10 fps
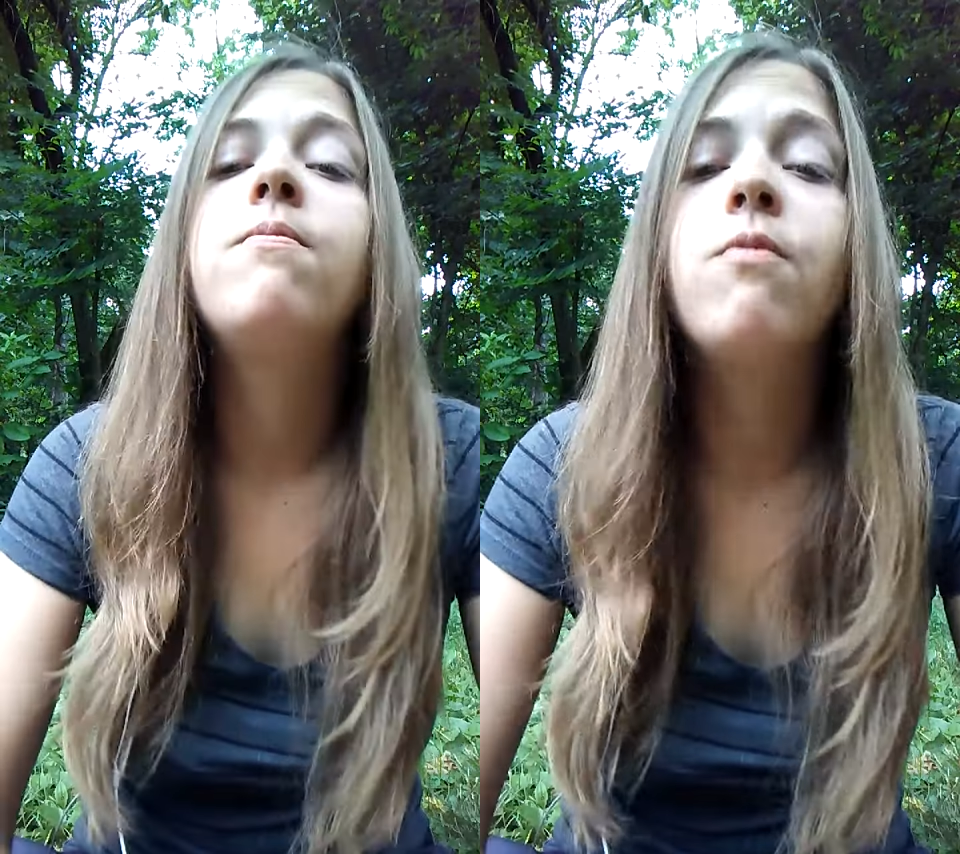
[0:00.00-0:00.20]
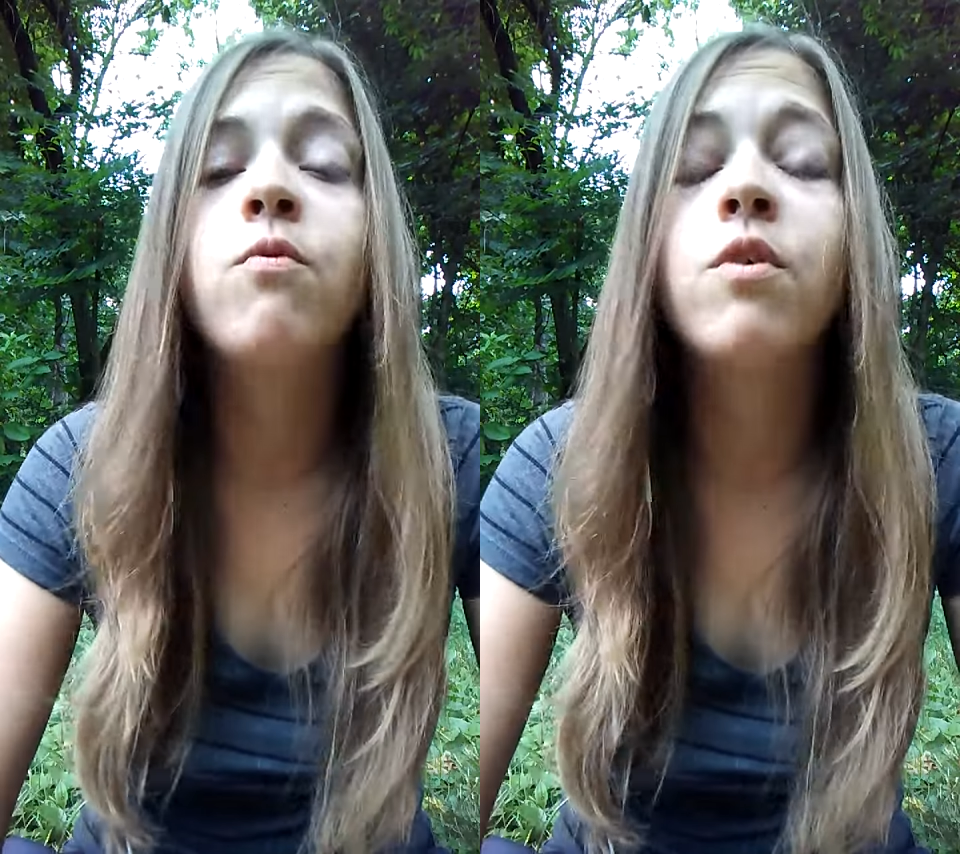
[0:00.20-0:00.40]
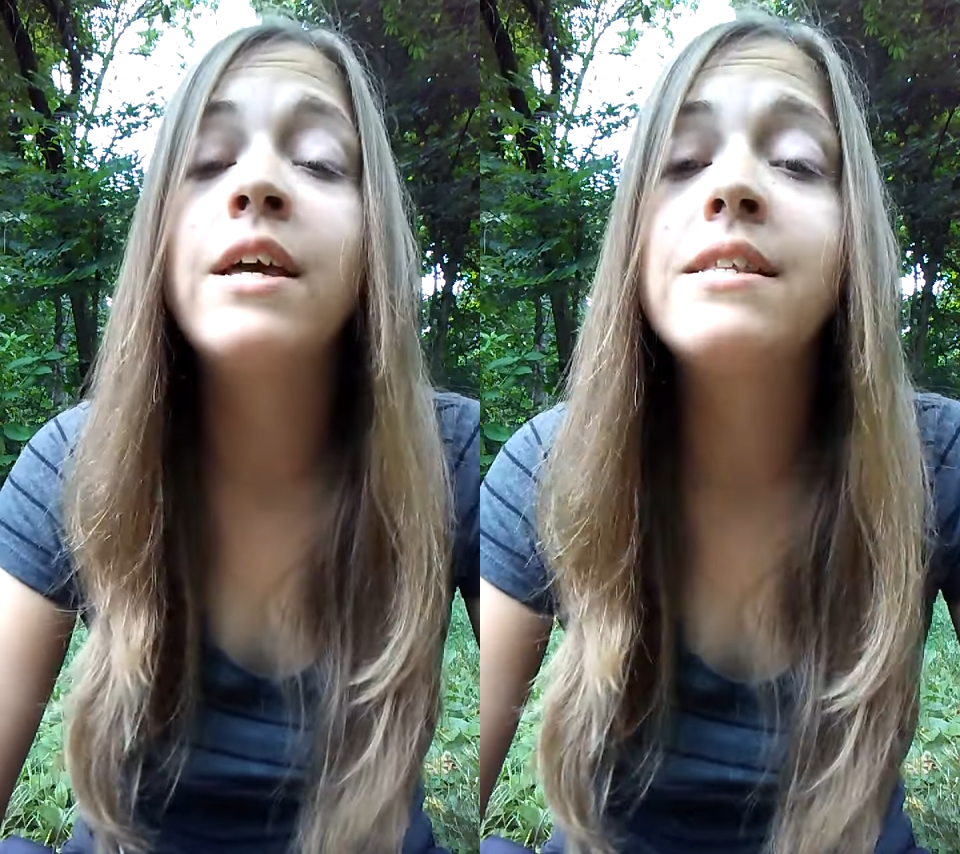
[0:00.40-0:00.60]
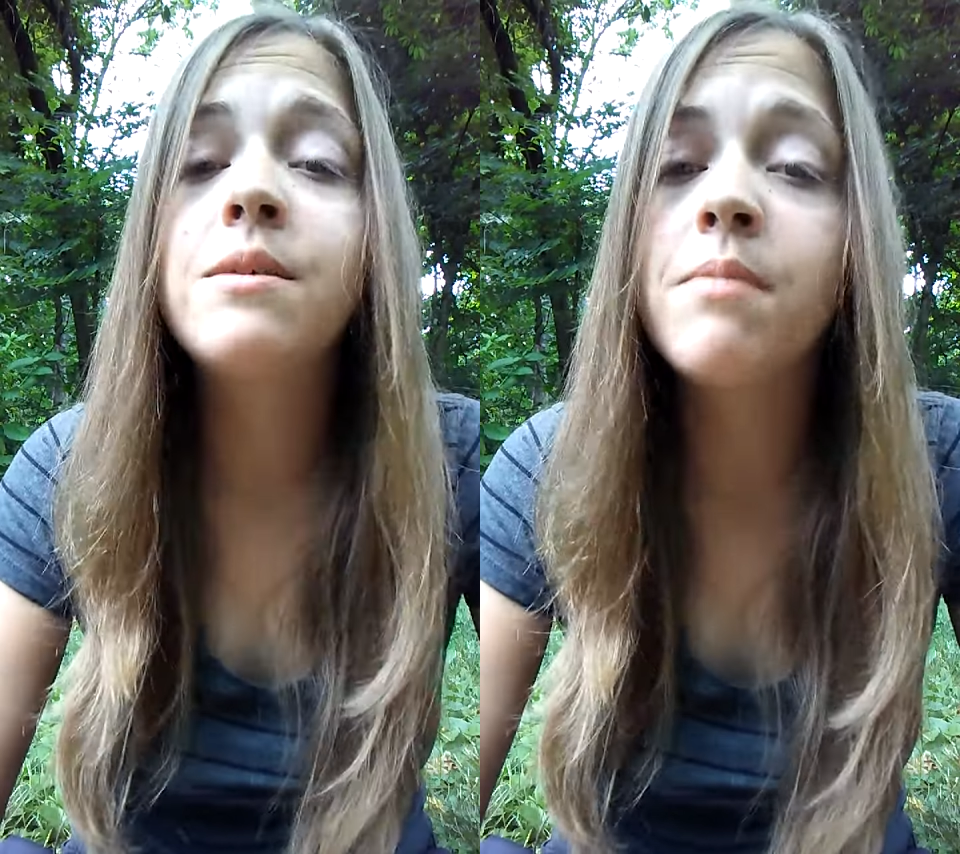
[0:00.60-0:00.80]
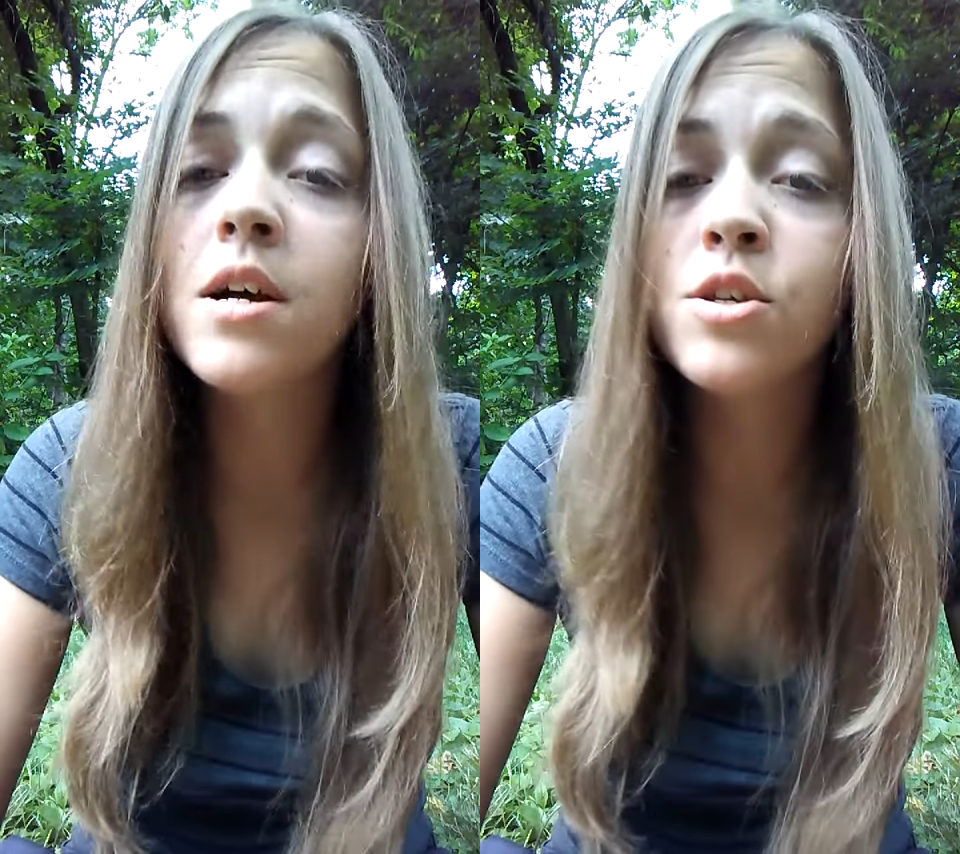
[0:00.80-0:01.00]
relate to
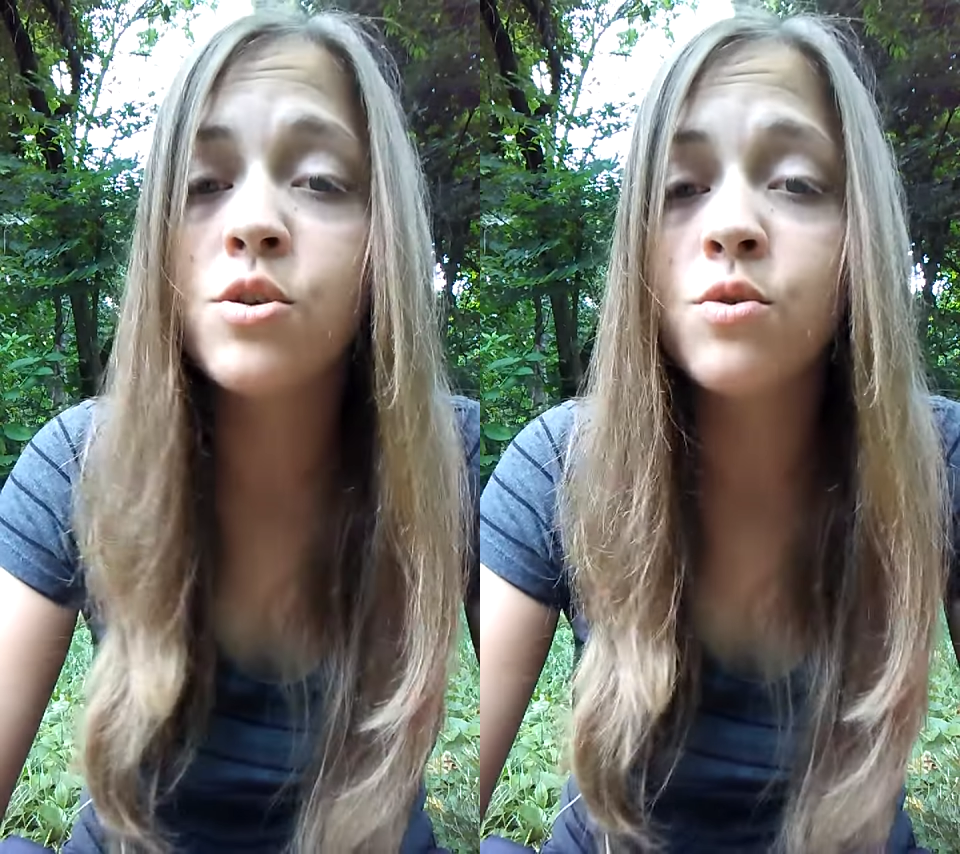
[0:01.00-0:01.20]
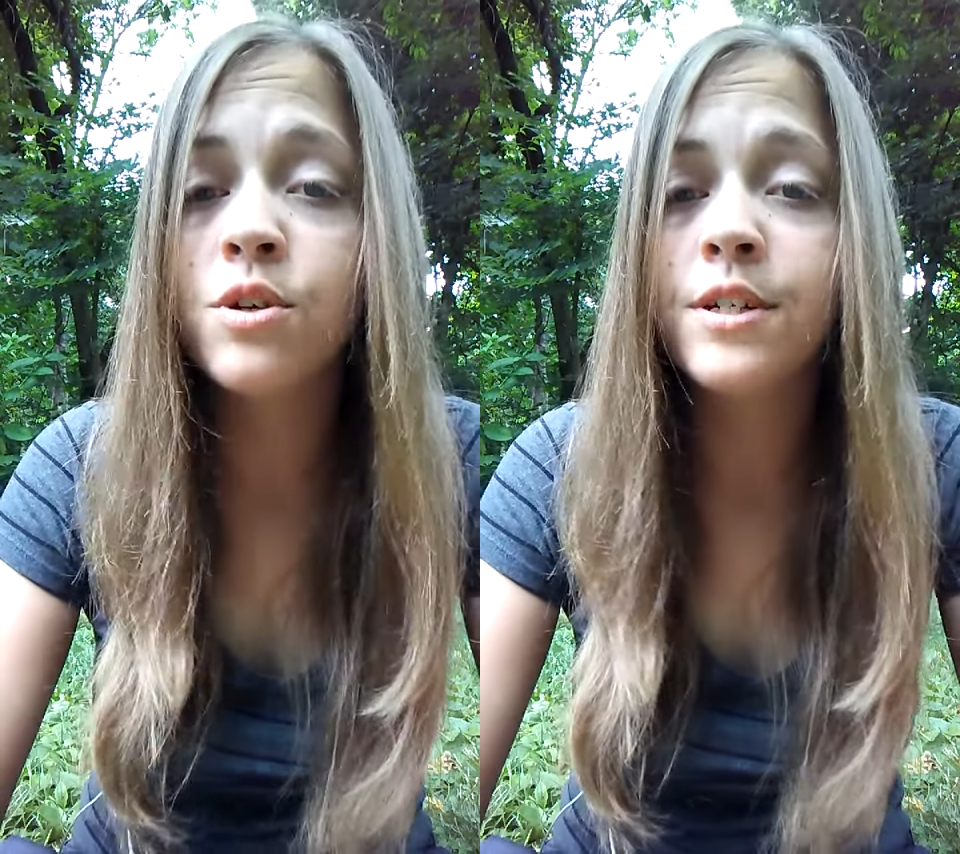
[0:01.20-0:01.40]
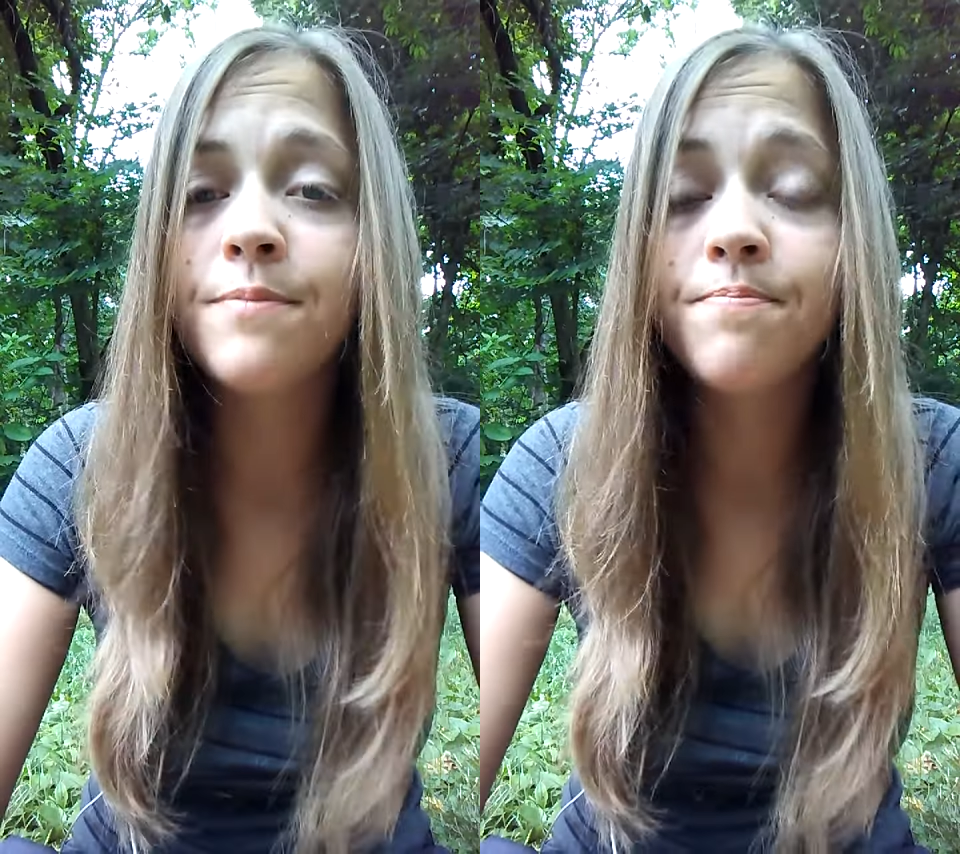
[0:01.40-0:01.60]
my story